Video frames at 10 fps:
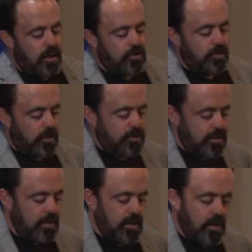Controversy.
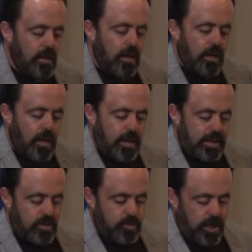
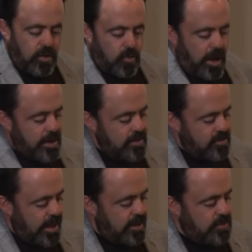He has been on the writing
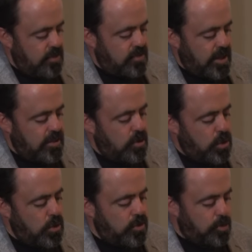staffs of the San
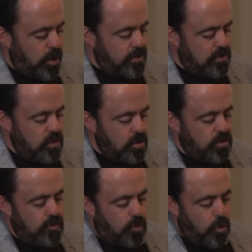Antonio Express News
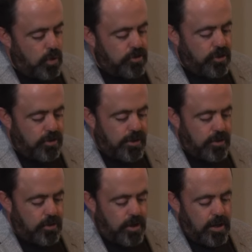and Fort Worth Star
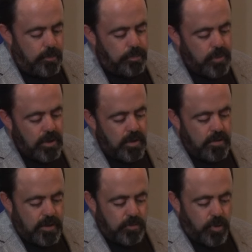Telegram.
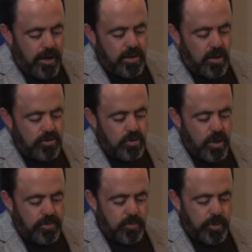Tim's writing also
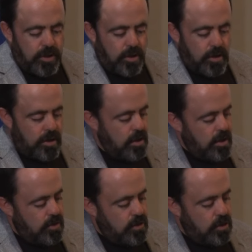has appeared
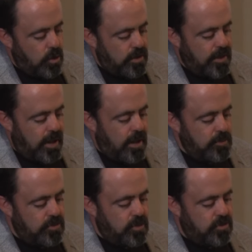New York
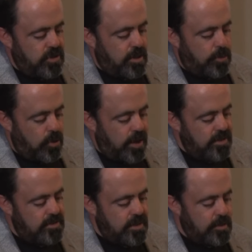Times, Associated
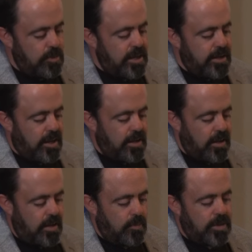Press,
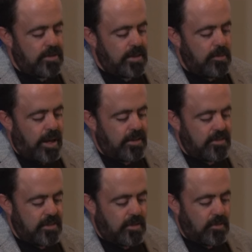NBA.com, and D
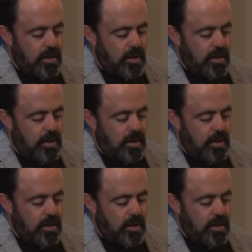Magazine.